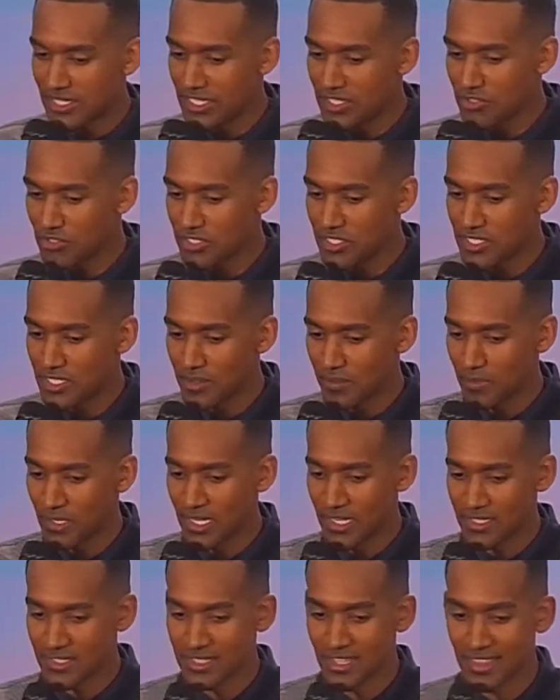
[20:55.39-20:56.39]
interesting
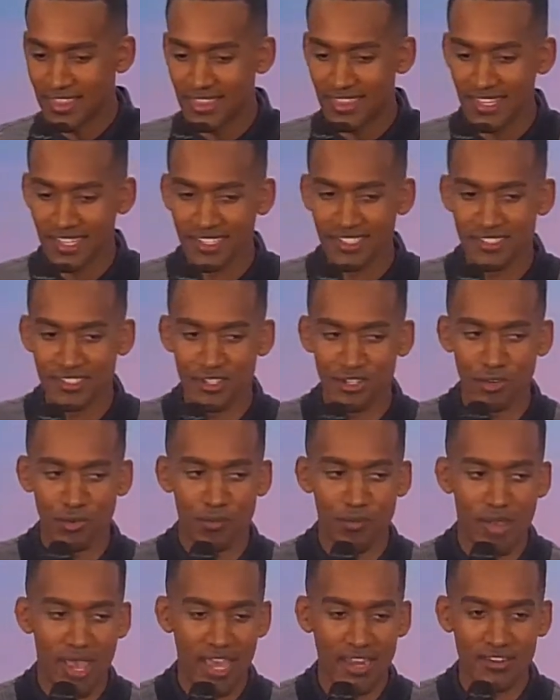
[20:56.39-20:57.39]
because the things
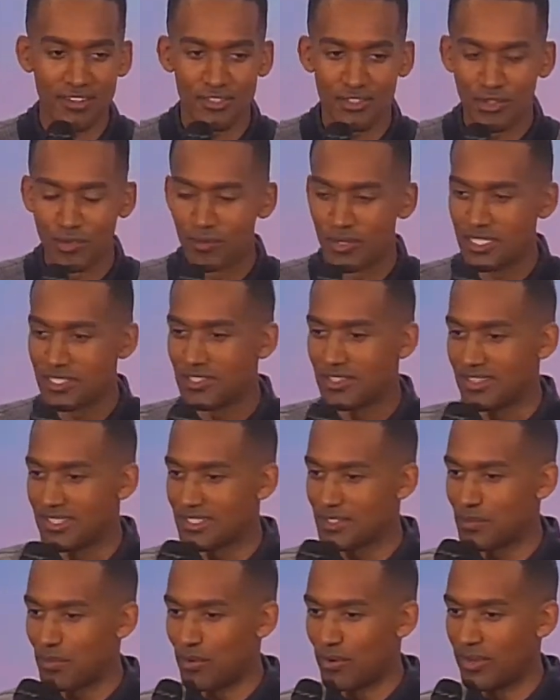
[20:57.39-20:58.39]
don't matter so much at
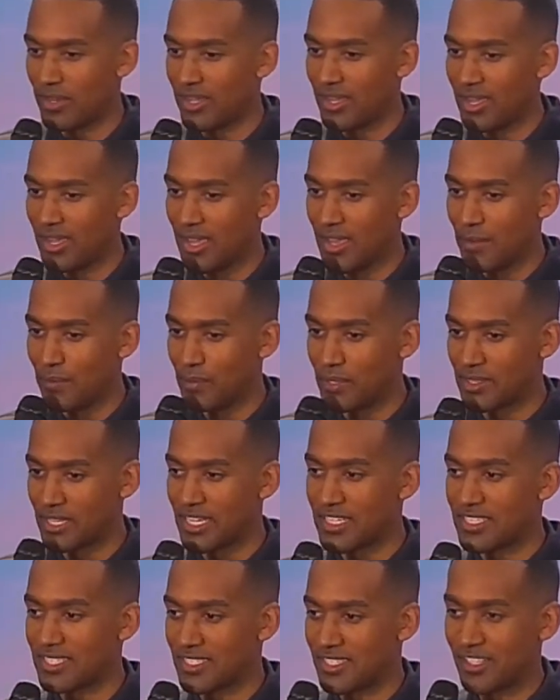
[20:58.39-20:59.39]
this point, but
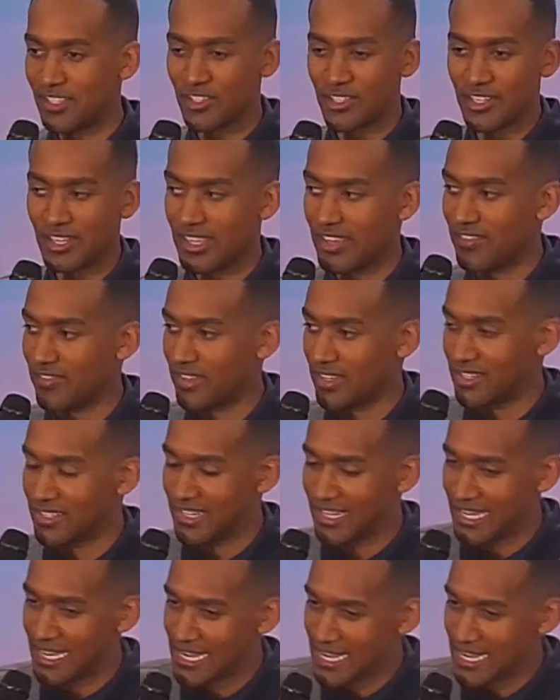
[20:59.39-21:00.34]
they still are given.